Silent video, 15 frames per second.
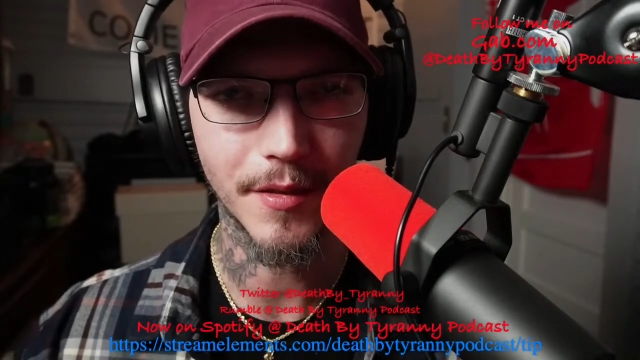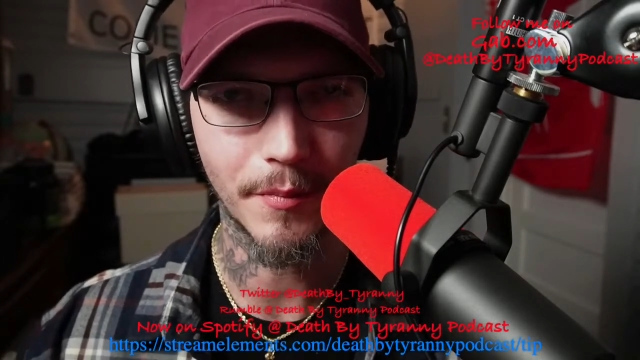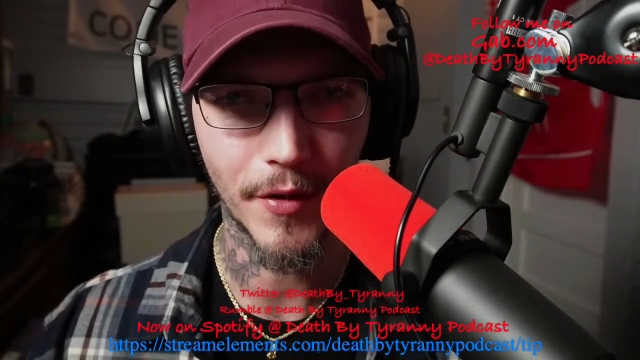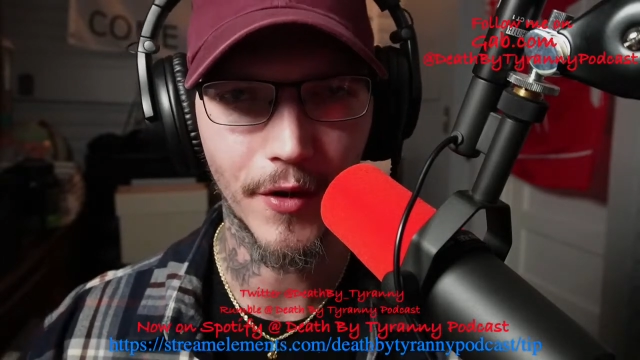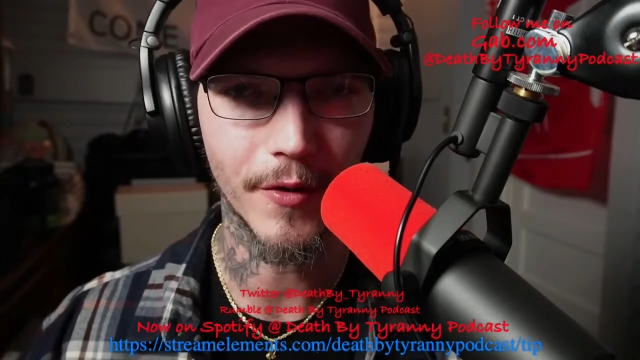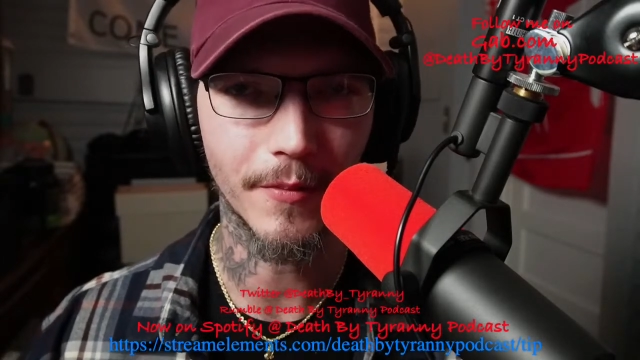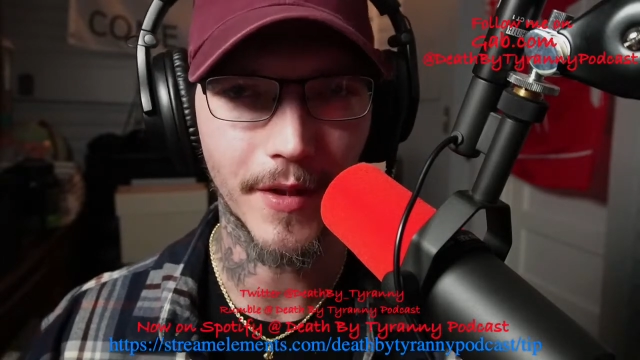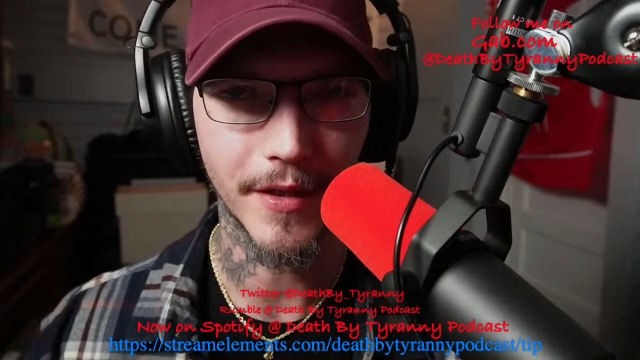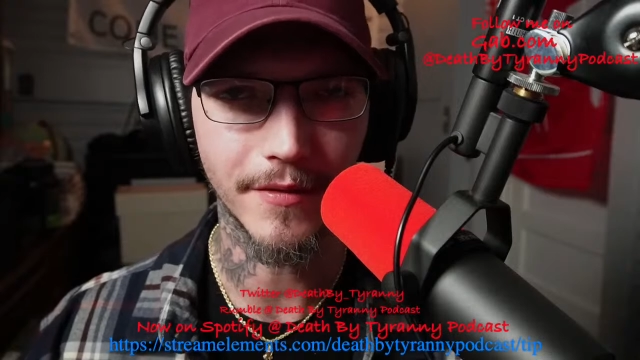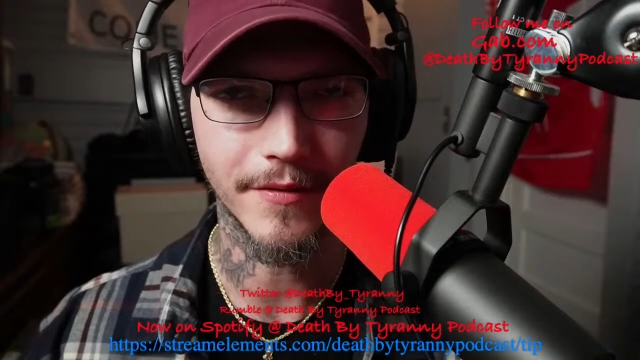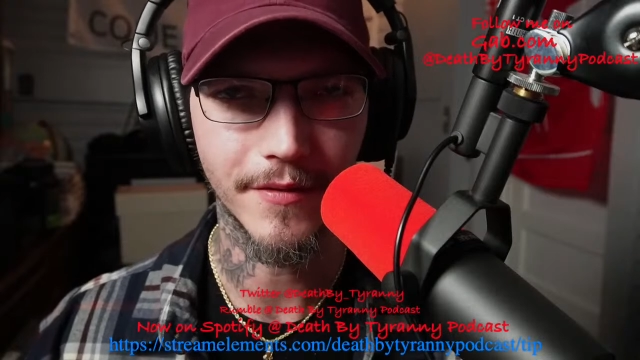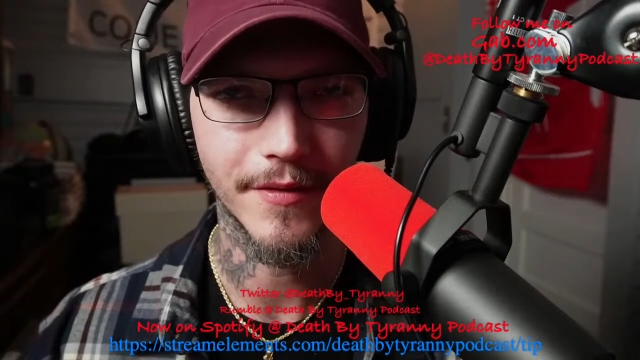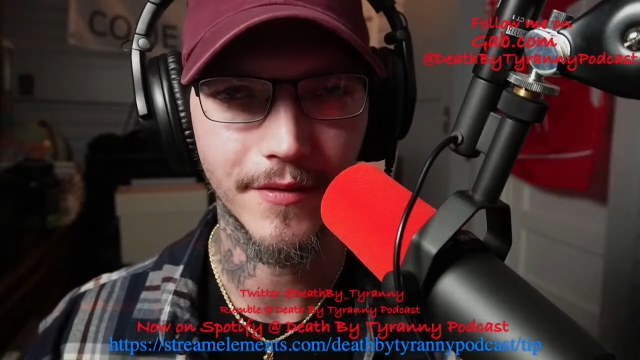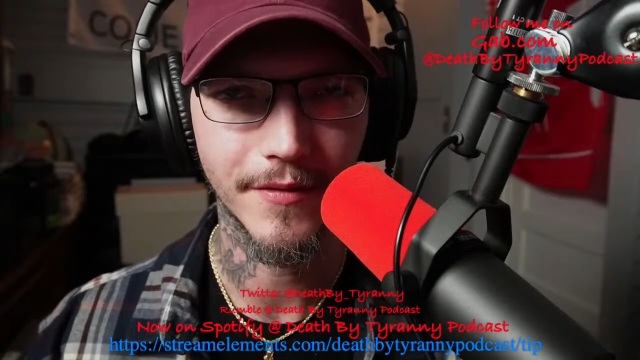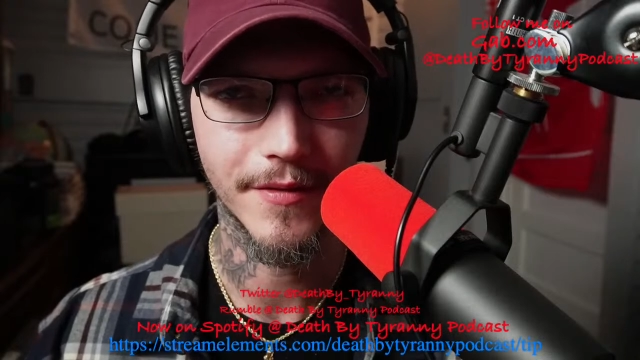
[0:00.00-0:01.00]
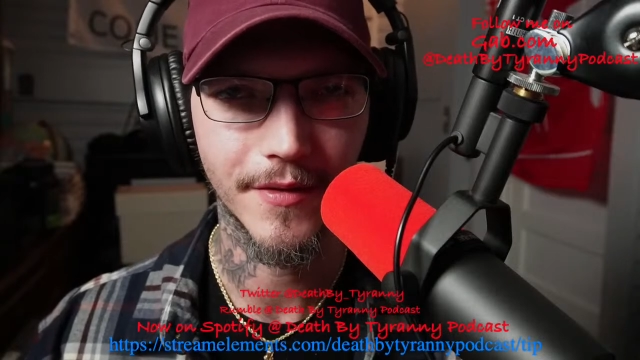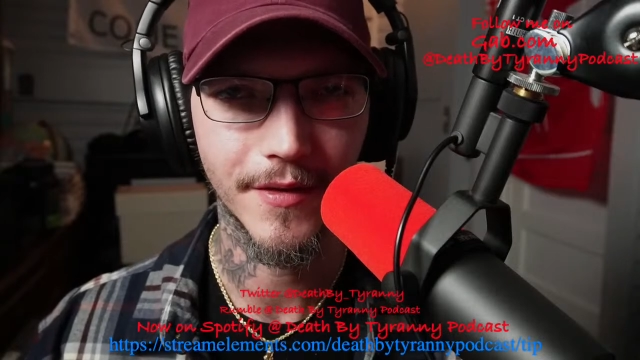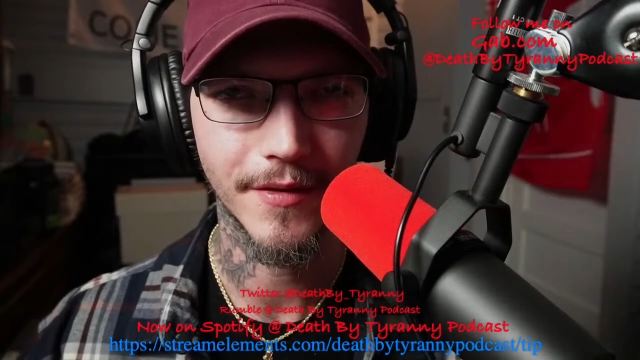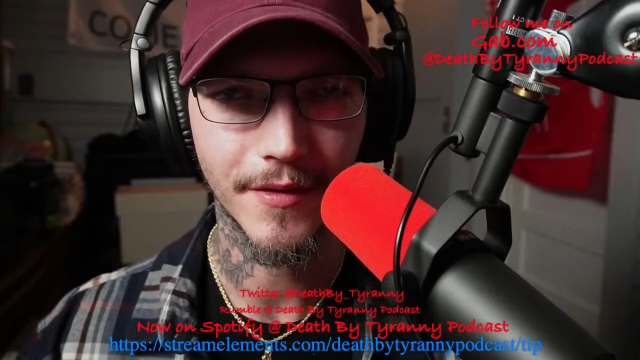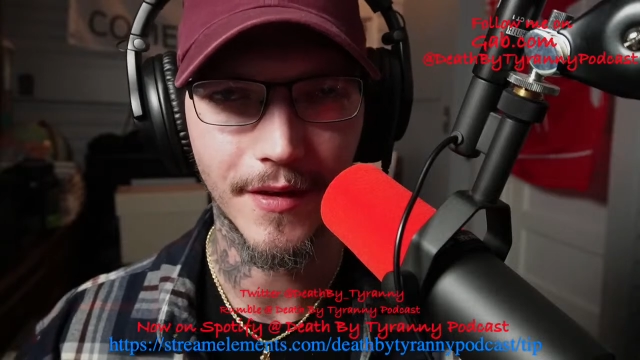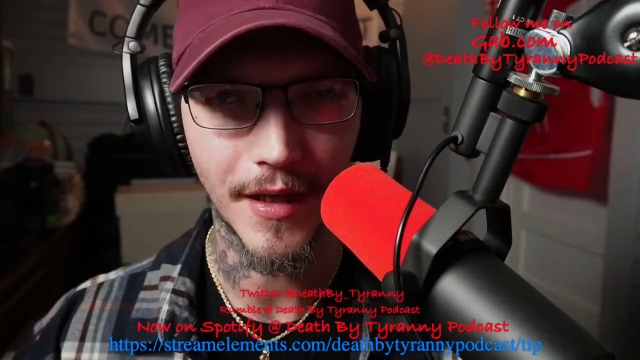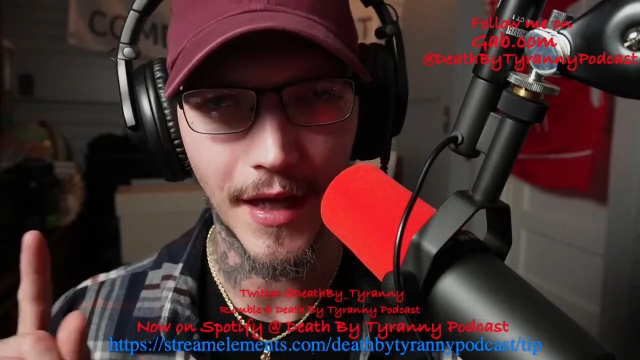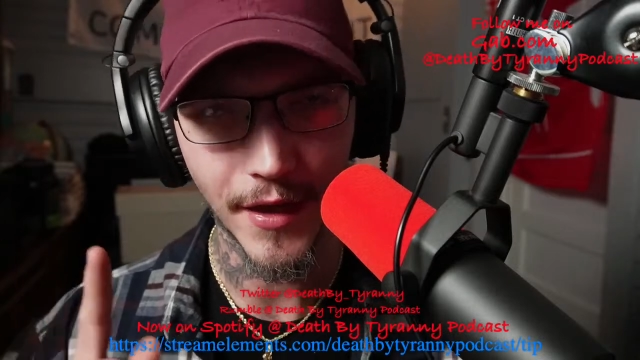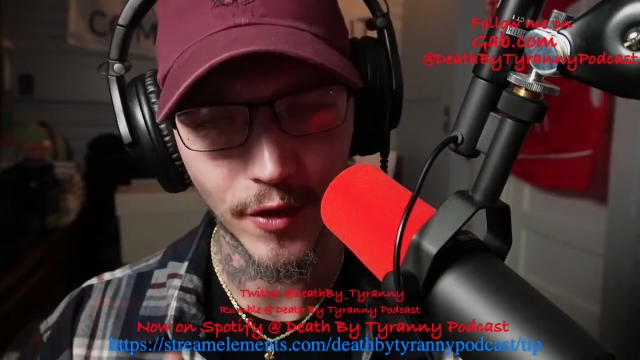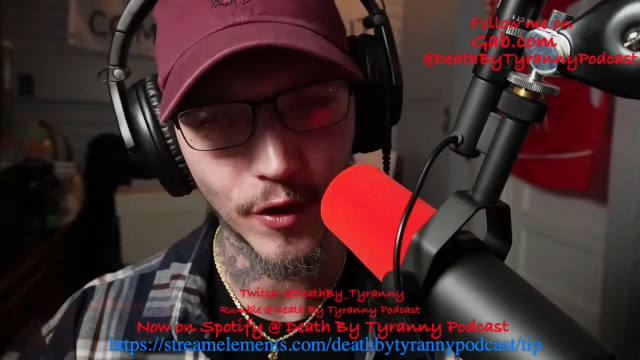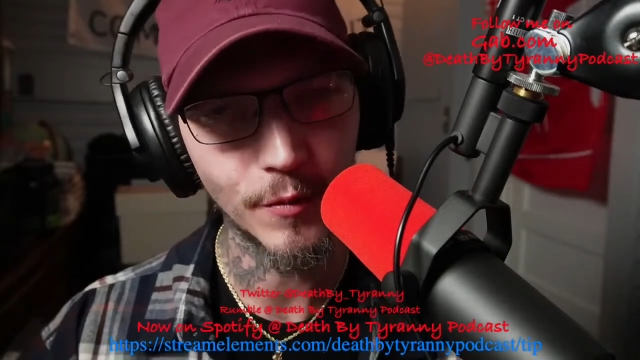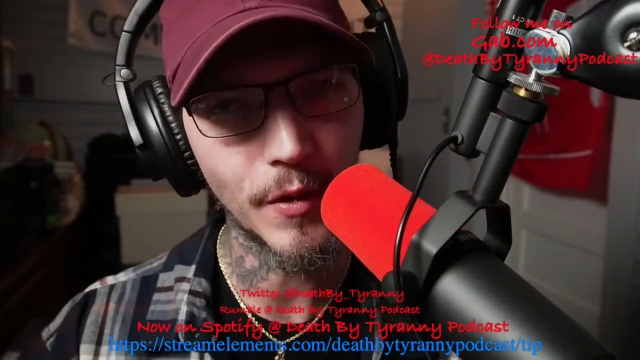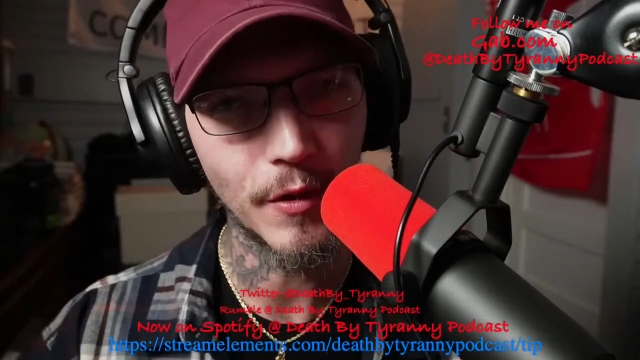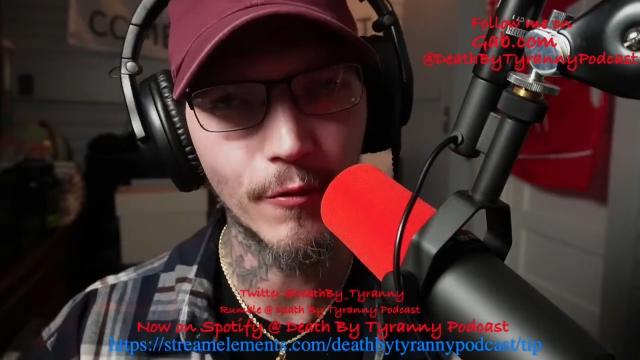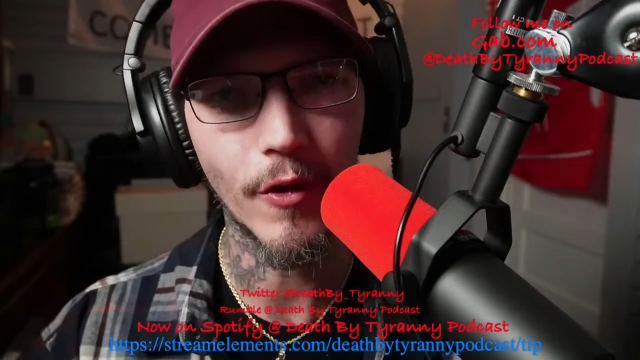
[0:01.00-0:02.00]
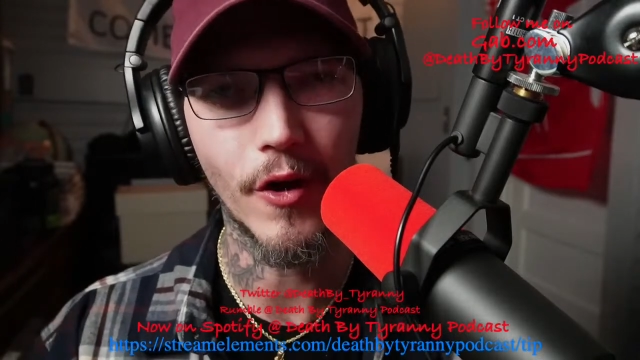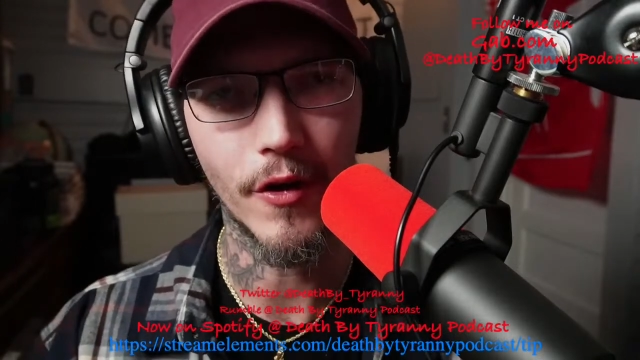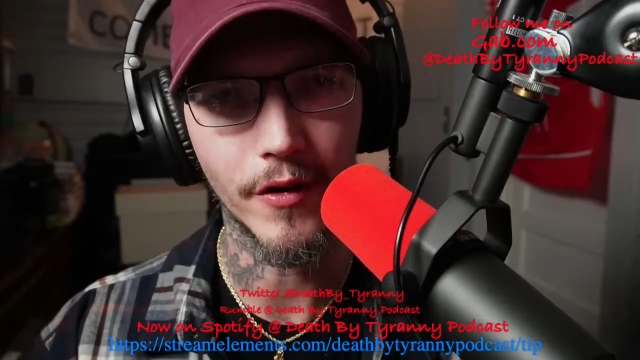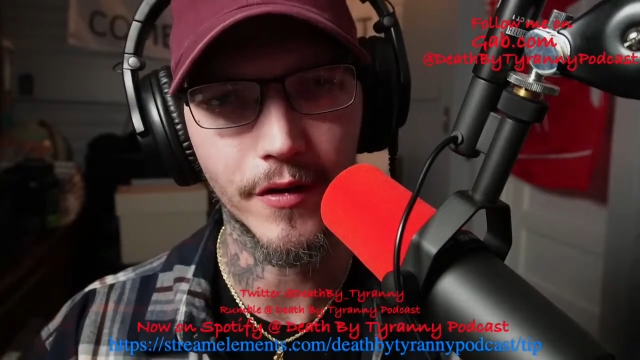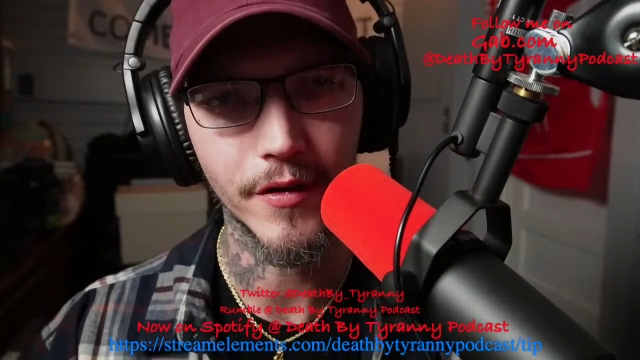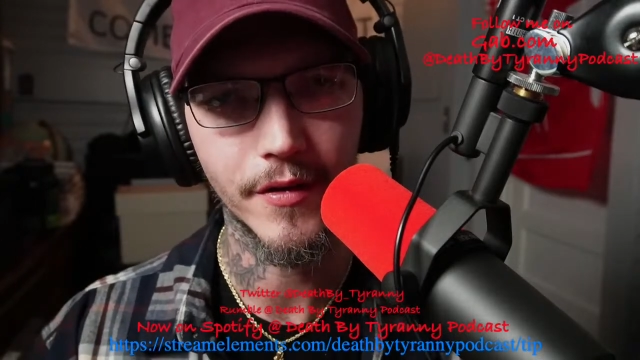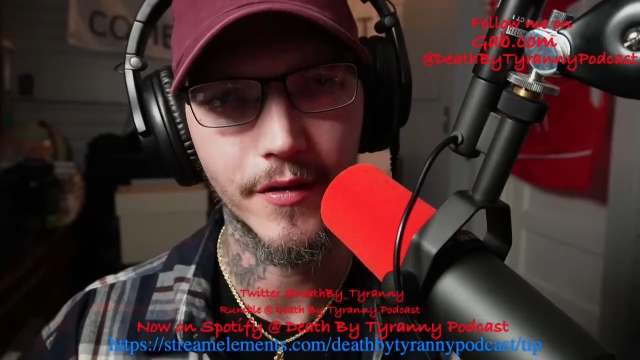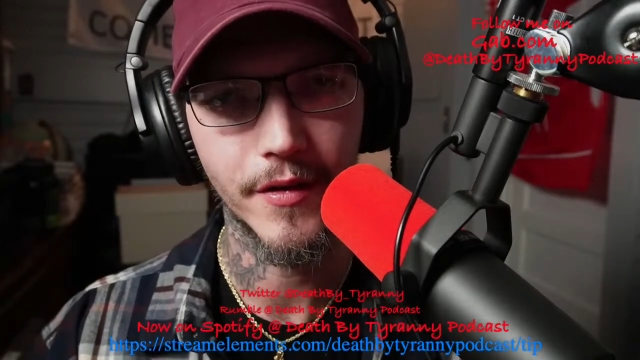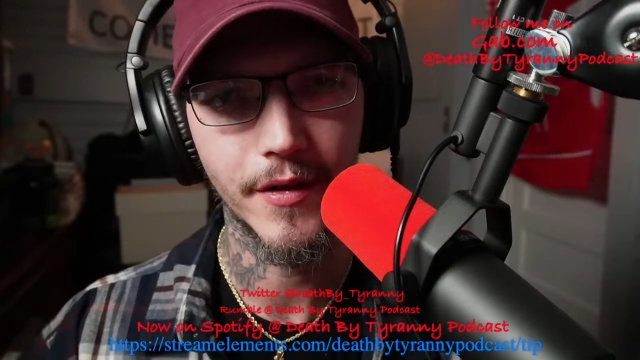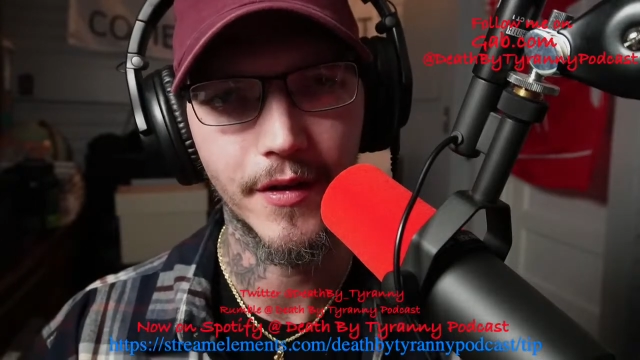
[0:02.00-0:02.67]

Department. I could be wrong.